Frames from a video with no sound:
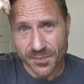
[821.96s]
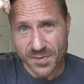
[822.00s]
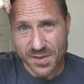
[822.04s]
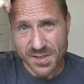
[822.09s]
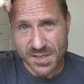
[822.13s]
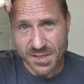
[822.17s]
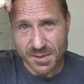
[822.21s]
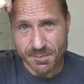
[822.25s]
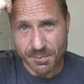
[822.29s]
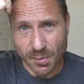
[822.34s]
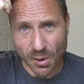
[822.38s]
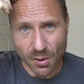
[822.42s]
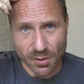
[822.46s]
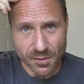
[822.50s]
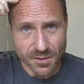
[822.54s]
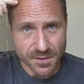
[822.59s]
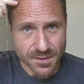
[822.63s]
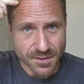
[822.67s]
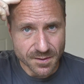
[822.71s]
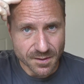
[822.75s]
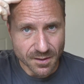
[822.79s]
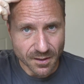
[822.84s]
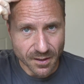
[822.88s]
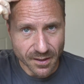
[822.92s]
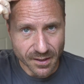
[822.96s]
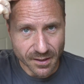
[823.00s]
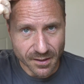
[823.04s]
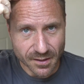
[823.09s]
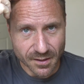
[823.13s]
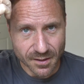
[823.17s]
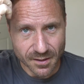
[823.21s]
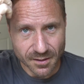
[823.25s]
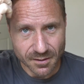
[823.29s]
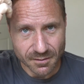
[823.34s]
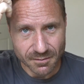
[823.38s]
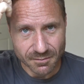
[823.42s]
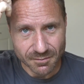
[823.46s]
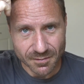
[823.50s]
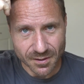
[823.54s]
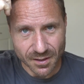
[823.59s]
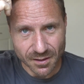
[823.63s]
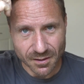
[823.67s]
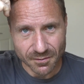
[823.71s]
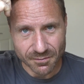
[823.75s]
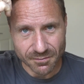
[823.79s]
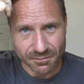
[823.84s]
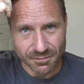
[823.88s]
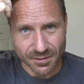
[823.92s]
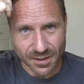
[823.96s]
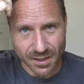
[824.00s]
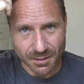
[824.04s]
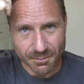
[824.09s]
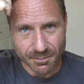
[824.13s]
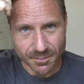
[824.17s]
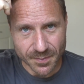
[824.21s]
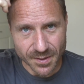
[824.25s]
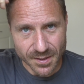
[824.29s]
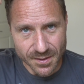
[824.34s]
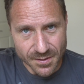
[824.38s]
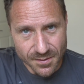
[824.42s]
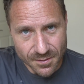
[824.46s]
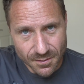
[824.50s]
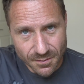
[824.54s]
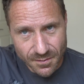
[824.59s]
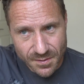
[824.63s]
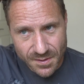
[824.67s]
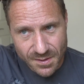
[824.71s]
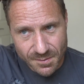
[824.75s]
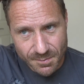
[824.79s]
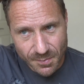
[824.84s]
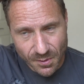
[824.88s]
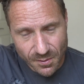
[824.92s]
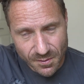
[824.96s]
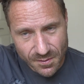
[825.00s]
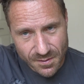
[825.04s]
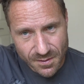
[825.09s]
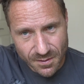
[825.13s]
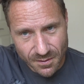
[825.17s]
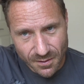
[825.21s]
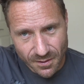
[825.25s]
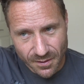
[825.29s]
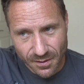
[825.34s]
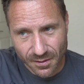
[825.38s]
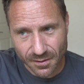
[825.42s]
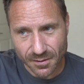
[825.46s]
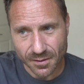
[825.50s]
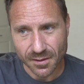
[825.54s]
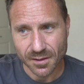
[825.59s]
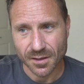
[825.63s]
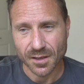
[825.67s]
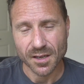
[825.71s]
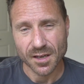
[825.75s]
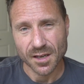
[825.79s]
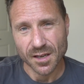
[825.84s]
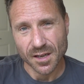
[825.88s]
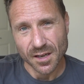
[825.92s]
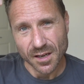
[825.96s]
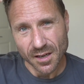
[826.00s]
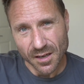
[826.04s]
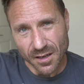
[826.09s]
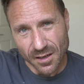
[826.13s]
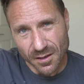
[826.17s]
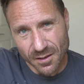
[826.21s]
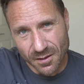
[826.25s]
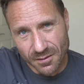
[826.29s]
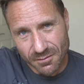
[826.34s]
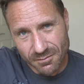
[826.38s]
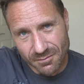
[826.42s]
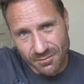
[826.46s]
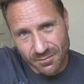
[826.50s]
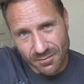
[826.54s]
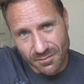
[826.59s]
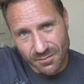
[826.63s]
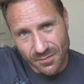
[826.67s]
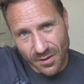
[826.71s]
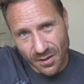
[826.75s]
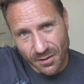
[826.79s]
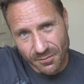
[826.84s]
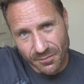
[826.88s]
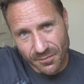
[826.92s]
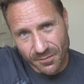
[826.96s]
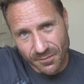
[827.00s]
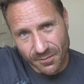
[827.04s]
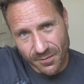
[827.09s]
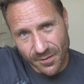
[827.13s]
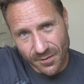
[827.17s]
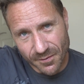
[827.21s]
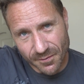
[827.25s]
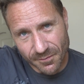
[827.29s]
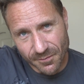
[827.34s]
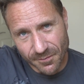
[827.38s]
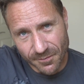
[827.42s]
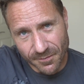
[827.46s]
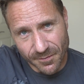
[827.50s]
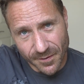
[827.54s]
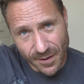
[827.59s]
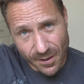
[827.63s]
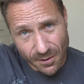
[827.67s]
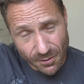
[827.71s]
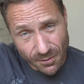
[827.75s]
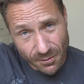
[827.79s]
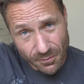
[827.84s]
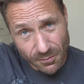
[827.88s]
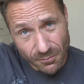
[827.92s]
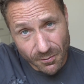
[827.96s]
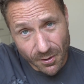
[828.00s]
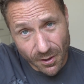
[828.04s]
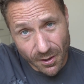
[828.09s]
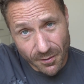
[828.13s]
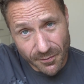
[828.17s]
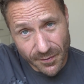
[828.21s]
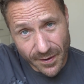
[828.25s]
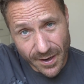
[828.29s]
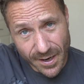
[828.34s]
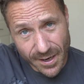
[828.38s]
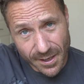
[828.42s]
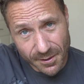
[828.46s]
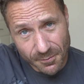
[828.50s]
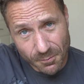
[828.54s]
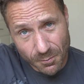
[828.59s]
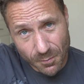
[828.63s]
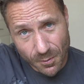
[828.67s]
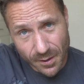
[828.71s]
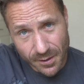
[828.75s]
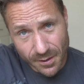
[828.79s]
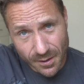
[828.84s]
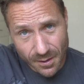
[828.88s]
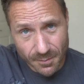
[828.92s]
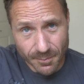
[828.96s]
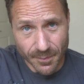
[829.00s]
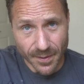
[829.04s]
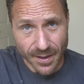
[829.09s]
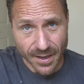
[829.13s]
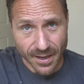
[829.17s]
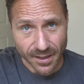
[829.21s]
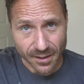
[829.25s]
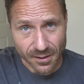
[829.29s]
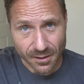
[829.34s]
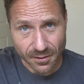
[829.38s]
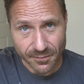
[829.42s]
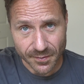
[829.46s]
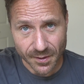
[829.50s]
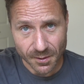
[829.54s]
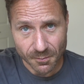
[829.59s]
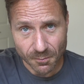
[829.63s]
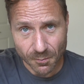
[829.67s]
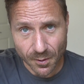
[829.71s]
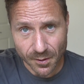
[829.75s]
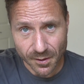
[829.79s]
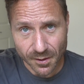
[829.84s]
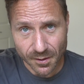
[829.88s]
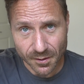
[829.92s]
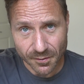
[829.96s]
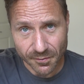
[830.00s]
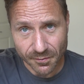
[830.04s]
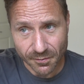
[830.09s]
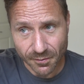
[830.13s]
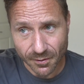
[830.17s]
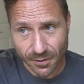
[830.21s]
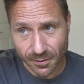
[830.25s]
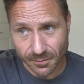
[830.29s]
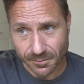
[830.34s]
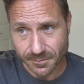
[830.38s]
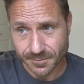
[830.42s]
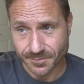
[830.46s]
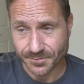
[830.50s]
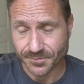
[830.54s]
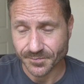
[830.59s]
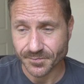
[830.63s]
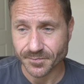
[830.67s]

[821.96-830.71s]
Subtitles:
spots, like kind of lumpy sort of spots. Like I've had one at the back and I've had one at the front,